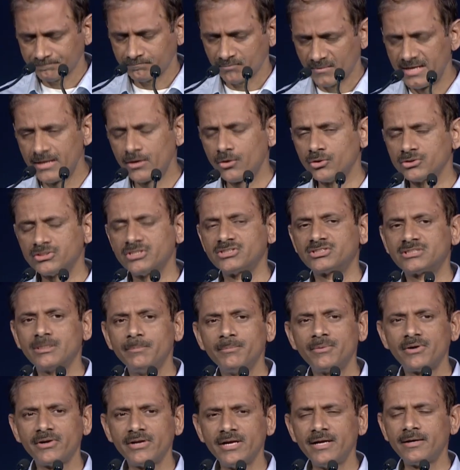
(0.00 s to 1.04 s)
ecosystem
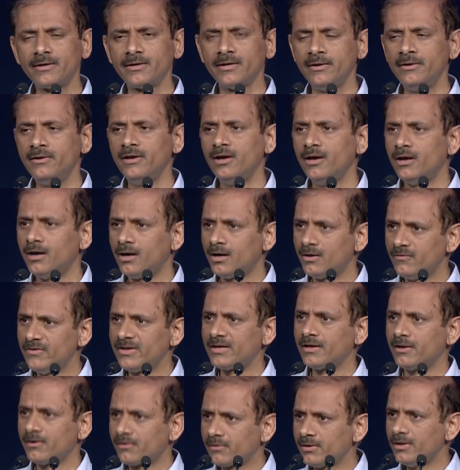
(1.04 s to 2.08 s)
created, we
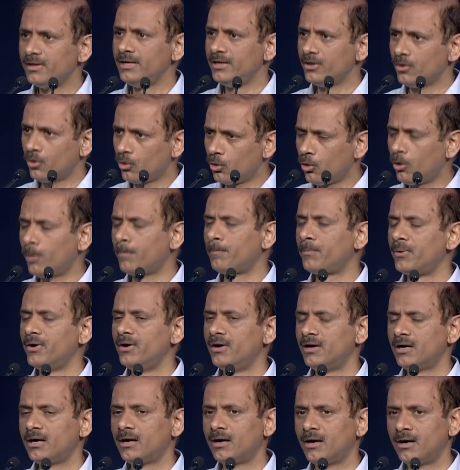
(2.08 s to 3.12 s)
can really hope
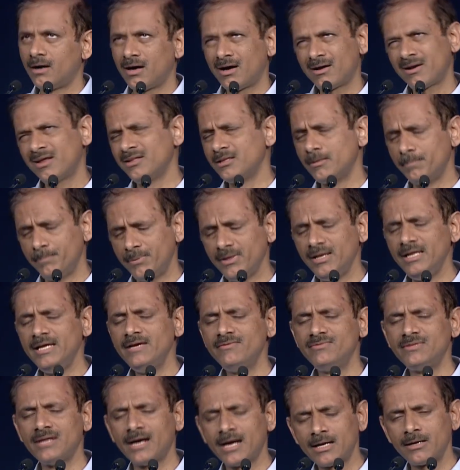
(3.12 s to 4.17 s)
or rather
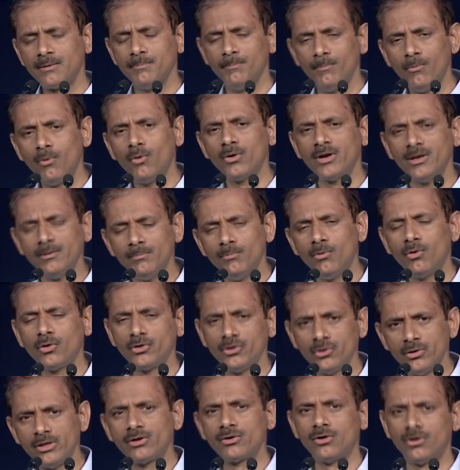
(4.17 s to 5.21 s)
believe that more and more
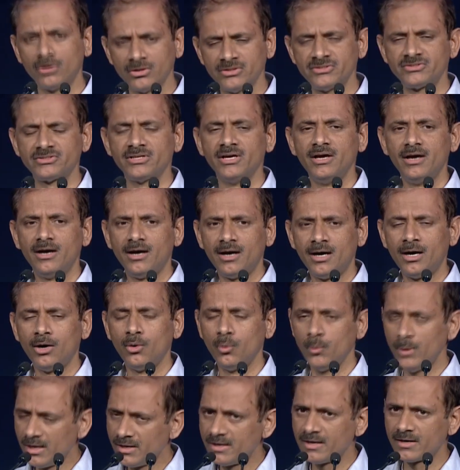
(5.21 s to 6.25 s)
unicorns
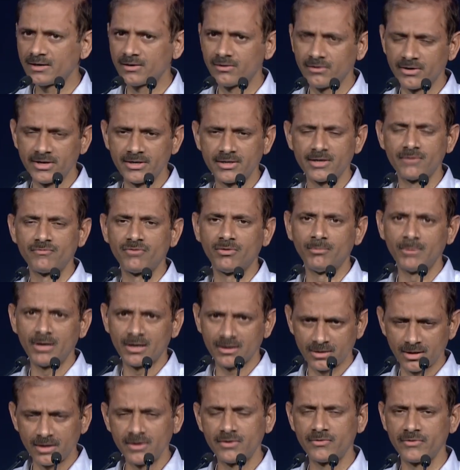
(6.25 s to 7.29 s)
will get created from our
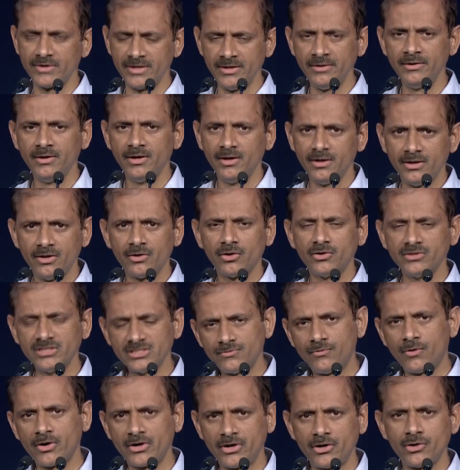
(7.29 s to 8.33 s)
country. This
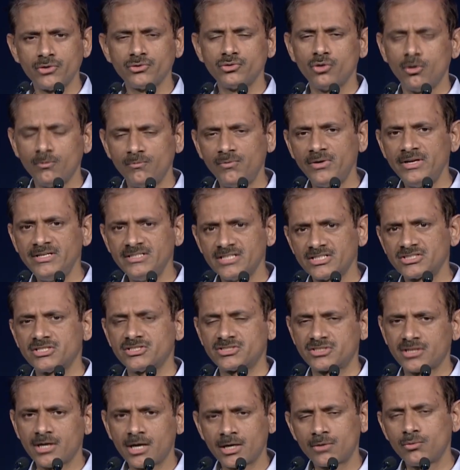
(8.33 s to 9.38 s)
42 is hopefully just a
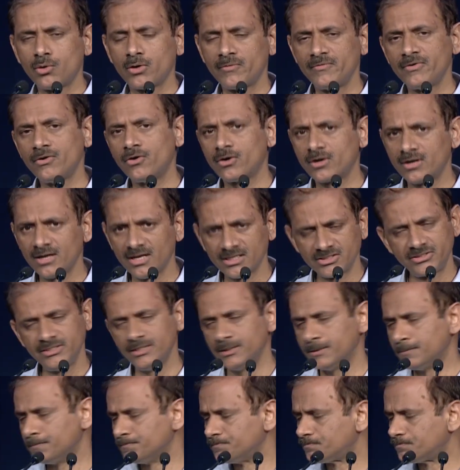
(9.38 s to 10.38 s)
start what we got last year.